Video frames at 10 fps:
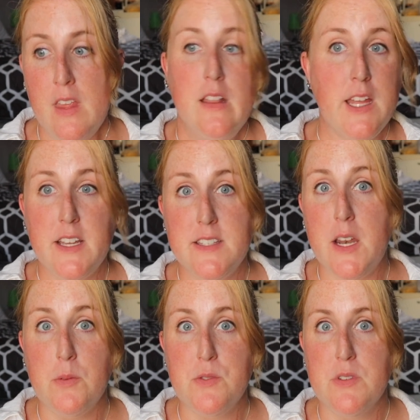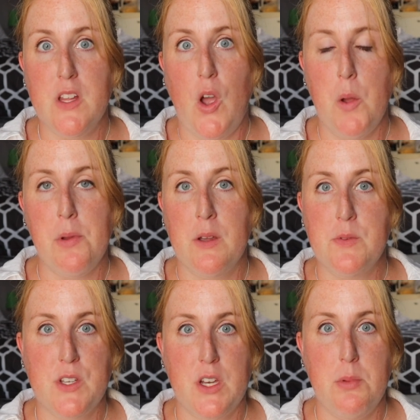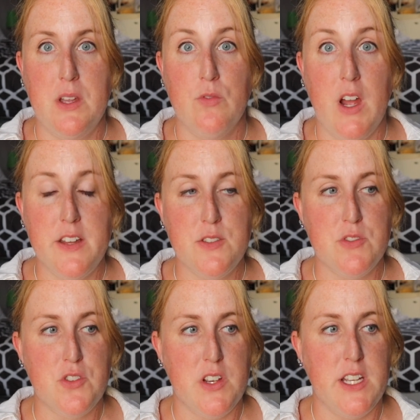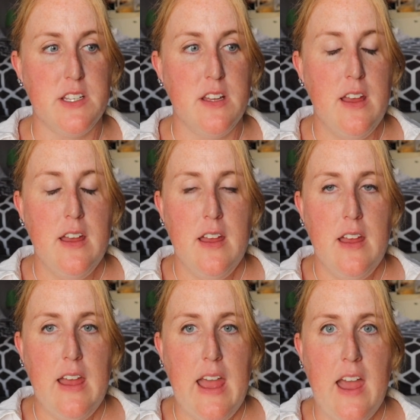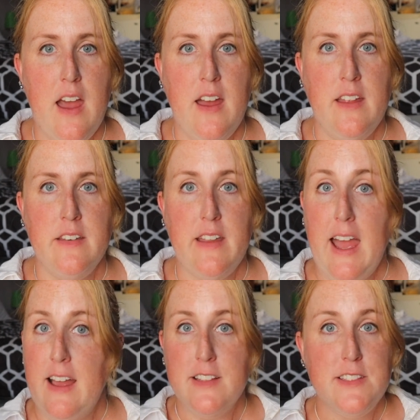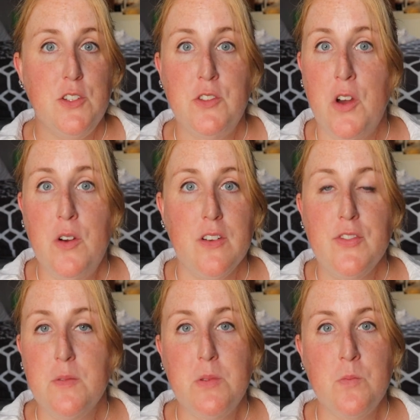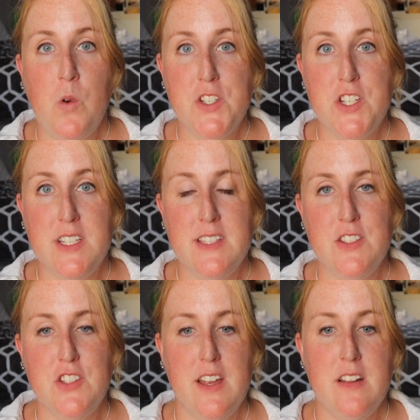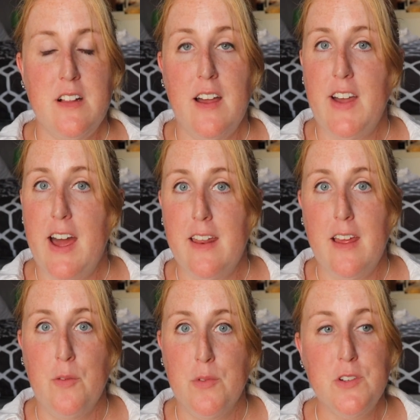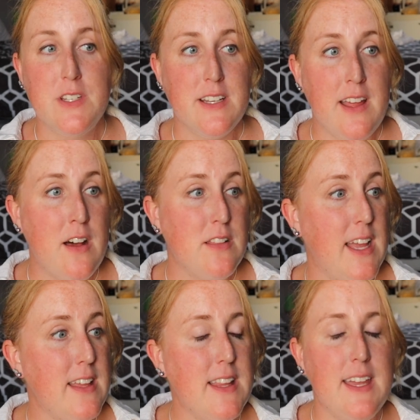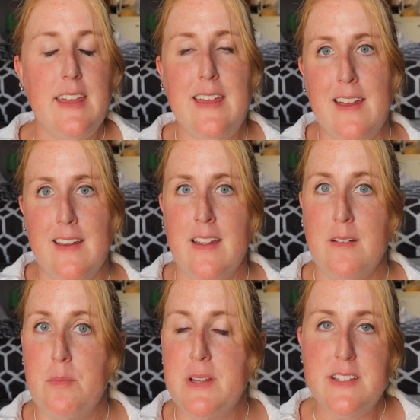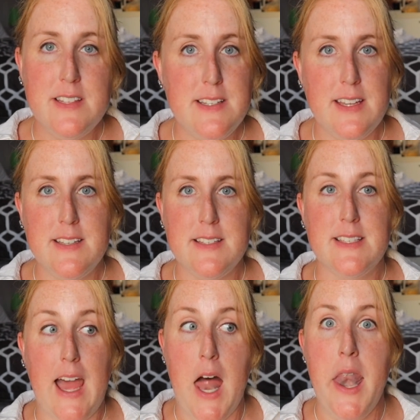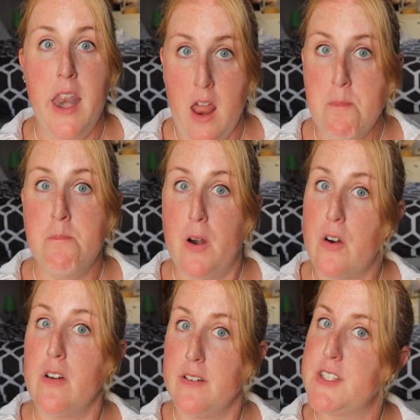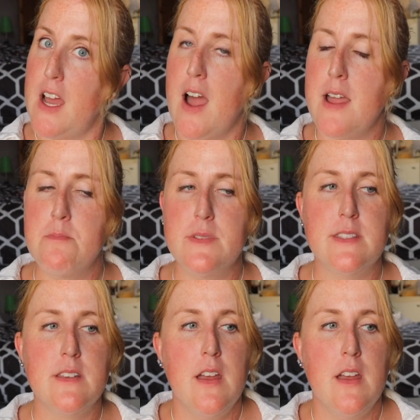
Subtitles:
like I said, I was really hoping it was going to be a writer's retreat. And as you know, if you've been watching this channel, I've had a root canal lately and I've been to the dentist a number of times.